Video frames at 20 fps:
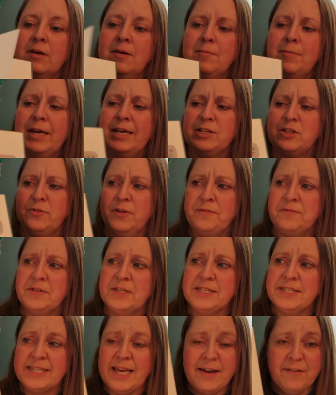Page
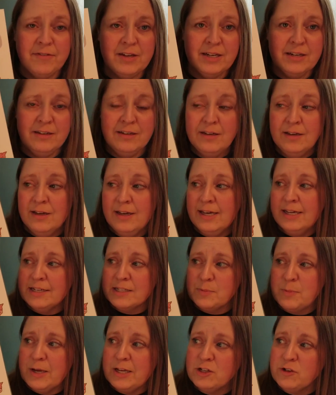57? It
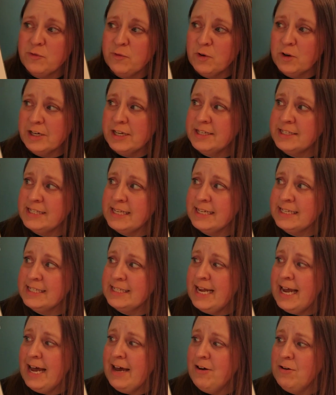is page 46
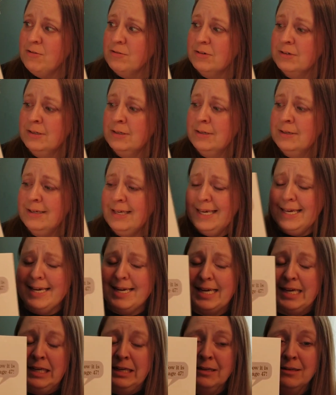now.
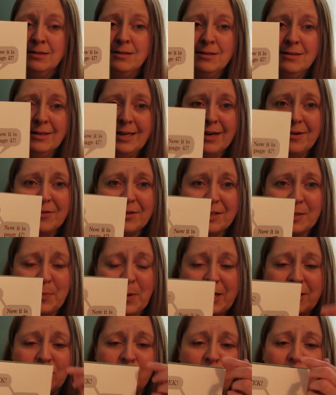Eek! Now it is
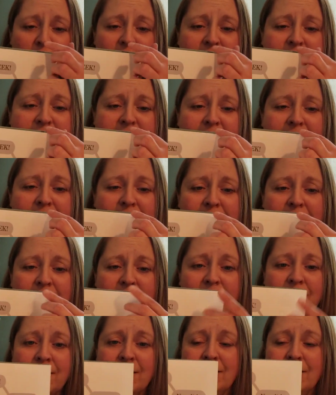page 47.